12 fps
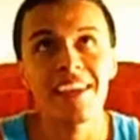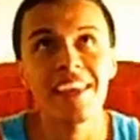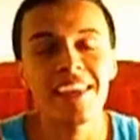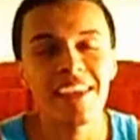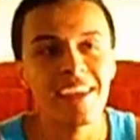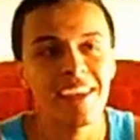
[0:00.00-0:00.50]

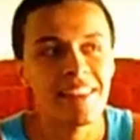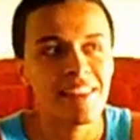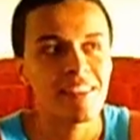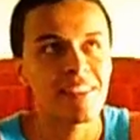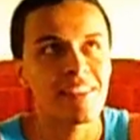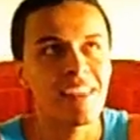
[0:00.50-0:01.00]

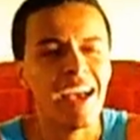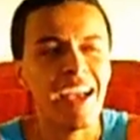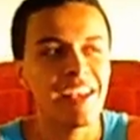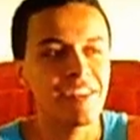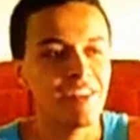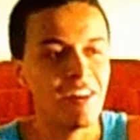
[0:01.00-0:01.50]
And
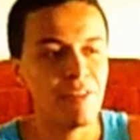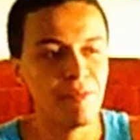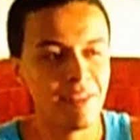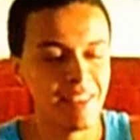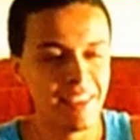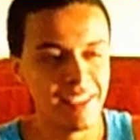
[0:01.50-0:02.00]
I got
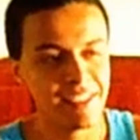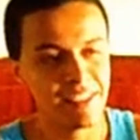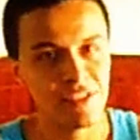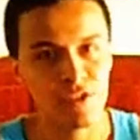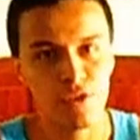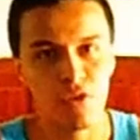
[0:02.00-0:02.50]
with this
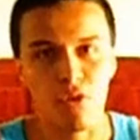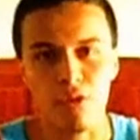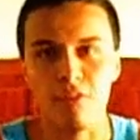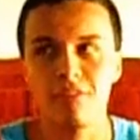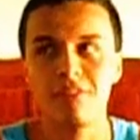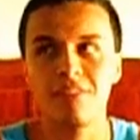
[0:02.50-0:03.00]

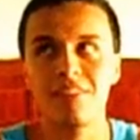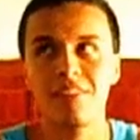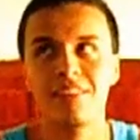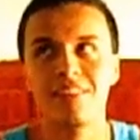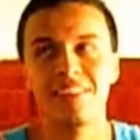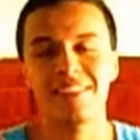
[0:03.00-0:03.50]
girl
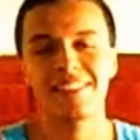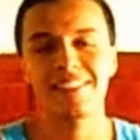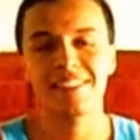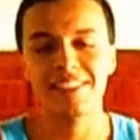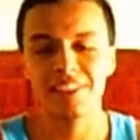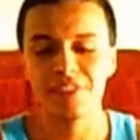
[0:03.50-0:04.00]
in
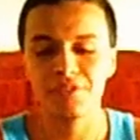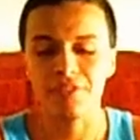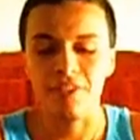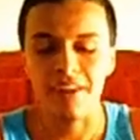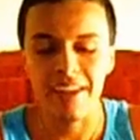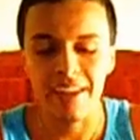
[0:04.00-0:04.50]
sixth
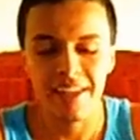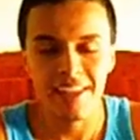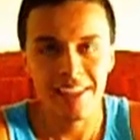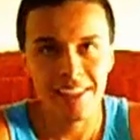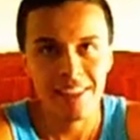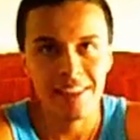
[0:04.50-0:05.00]
grade
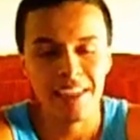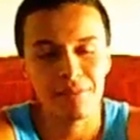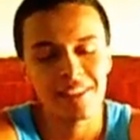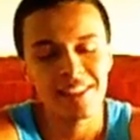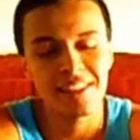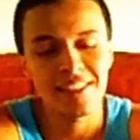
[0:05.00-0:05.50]
named
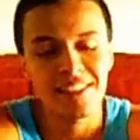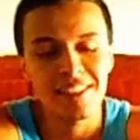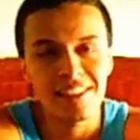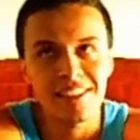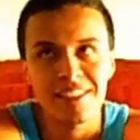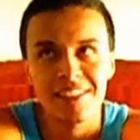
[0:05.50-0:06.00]

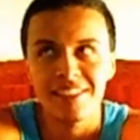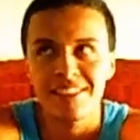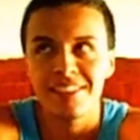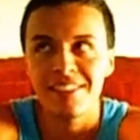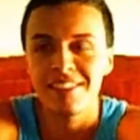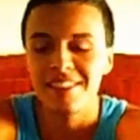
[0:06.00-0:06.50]

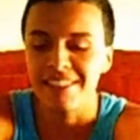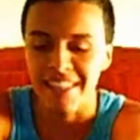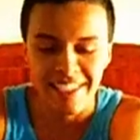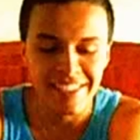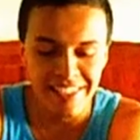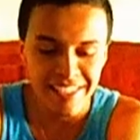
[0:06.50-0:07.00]

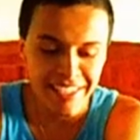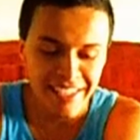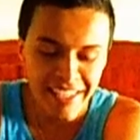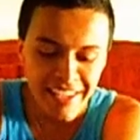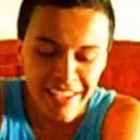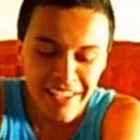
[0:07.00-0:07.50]
Stacy
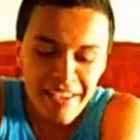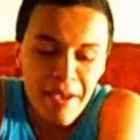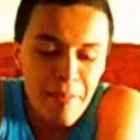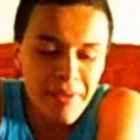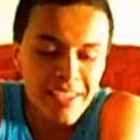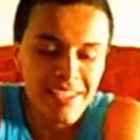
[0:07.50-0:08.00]

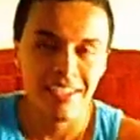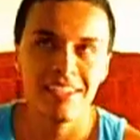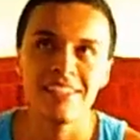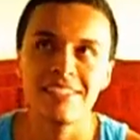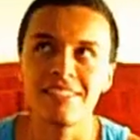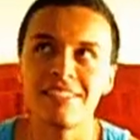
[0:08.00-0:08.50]

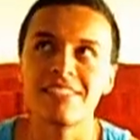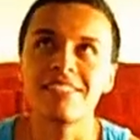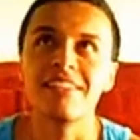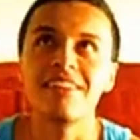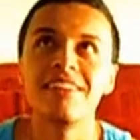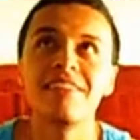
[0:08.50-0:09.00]
because
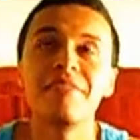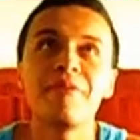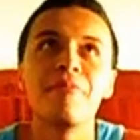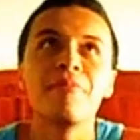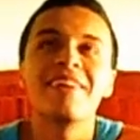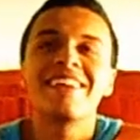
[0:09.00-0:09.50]

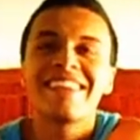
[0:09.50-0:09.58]
I'm